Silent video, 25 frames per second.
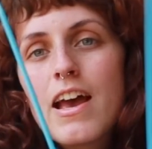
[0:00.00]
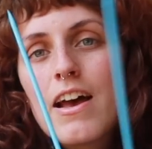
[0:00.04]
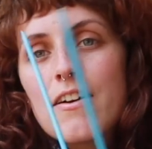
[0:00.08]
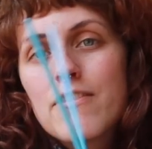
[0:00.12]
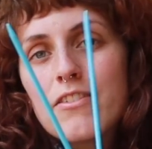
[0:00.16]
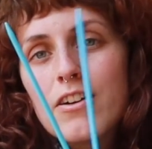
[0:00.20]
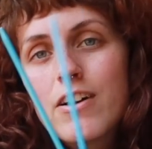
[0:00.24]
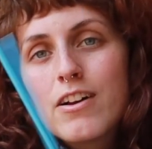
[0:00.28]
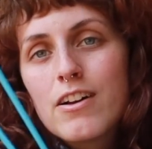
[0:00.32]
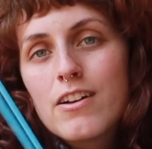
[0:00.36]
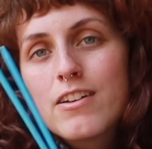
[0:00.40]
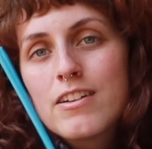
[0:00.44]

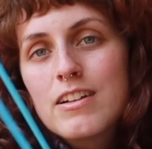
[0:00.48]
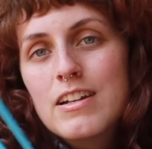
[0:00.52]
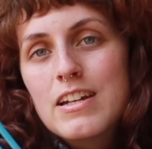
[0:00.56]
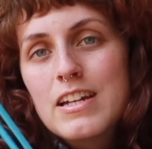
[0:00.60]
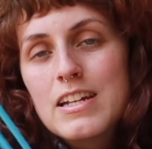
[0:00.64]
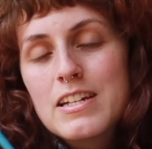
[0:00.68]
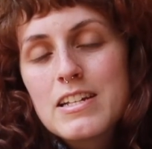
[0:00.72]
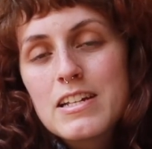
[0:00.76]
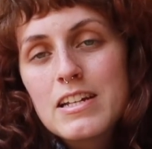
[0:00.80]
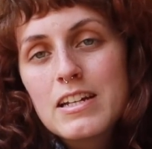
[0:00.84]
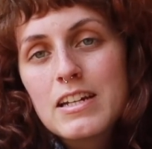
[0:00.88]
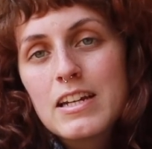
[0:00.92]
ever
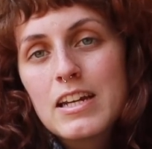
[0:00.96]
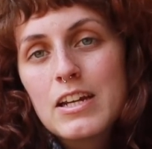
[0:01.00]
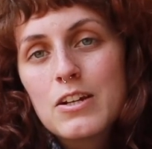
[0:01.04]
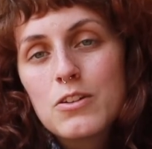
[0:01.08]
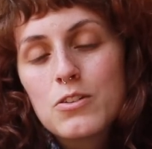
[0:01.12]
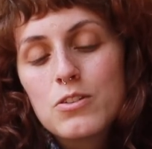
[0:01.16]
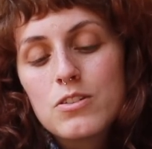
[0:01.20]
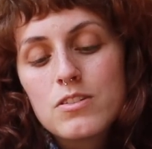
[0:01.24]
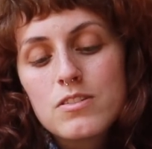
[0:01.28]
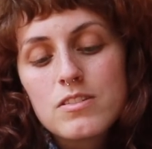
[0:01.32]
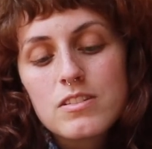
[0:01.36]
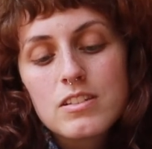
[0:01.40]
knitting
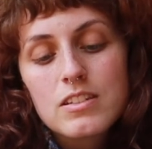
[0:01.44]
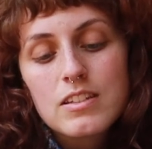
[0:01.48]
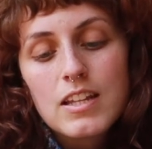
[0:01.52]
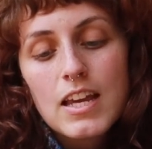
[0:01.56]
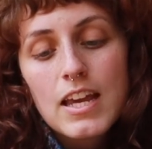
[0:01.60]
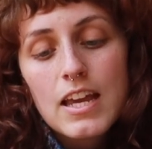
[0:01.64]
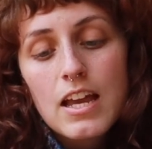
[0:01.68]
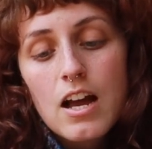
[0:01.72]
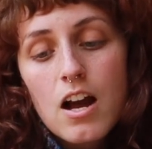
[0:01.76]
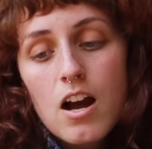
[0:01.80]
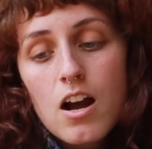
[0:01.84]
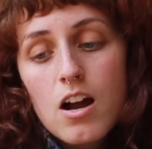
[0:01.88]
needles.
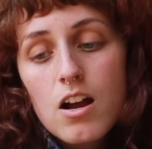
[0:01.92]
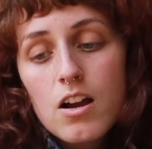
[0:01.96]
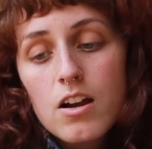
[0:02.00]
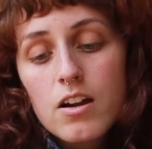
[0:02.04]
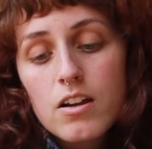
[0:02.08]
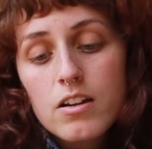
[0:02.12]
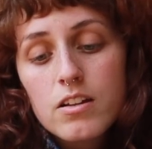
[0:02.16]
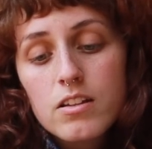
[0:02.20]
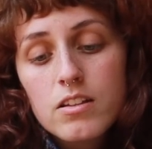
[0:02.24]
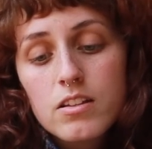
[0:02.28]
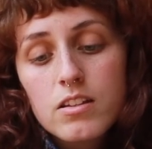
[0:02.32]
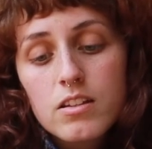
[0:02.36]
They
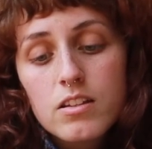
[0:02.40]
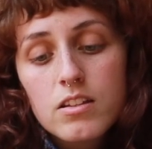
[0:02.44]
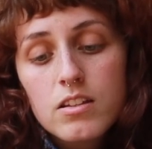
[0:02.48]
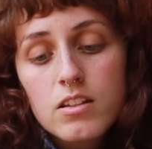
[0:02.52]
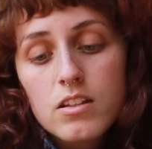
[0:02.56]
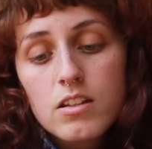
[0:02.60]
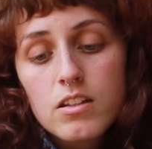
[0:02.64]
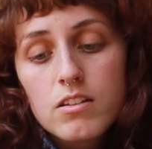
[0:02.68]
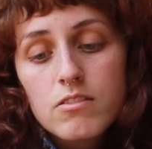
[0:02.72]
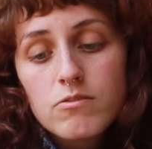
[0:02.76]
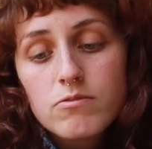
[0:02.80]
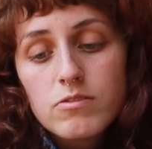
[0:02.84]
are
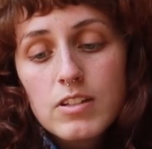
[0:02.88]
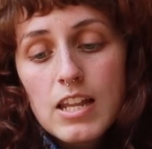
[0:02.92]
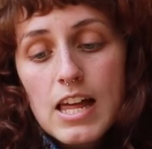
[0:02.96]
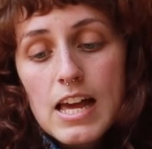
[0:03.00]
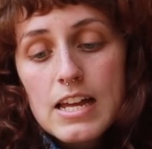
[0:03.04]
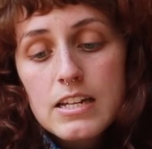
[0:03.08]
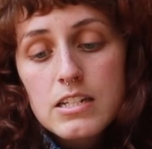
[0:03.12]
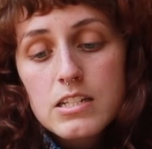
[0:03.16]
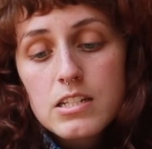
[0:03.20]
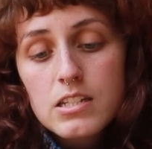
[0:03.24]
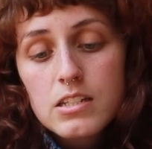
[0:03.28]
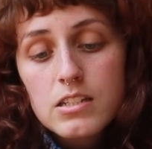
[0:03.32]

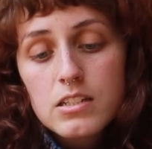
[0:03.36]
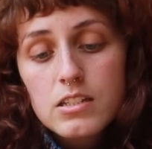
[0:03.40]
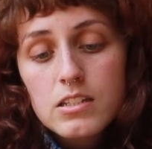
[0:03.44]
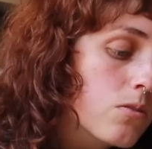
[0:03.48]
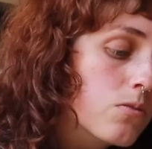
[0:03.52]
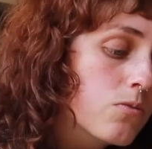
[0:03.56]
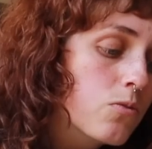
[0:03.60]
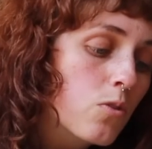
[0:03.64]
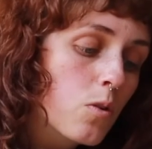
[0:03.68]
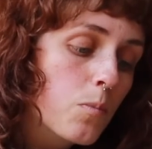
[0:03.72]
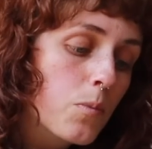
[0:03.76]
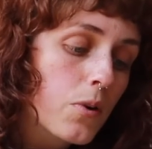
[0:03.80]
flat
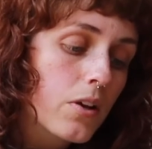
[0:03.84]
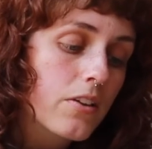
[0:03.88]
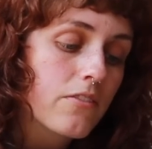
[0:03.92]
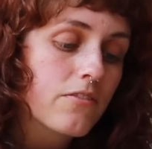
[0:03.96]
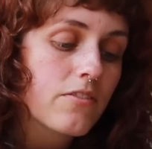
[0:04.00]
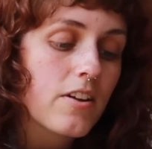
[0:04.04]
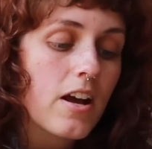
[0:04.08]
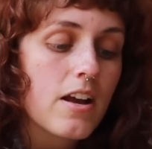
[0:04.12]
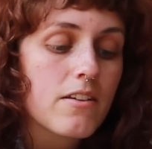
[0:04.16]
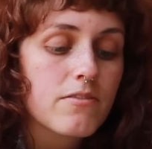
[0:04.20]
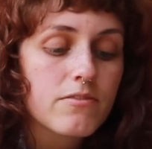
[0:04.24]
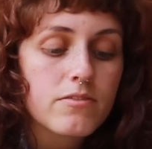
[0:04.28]

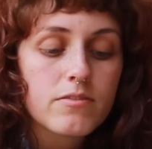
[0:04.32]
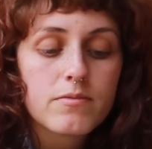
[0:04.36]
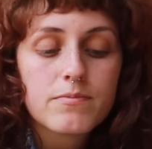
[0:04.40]
4.5,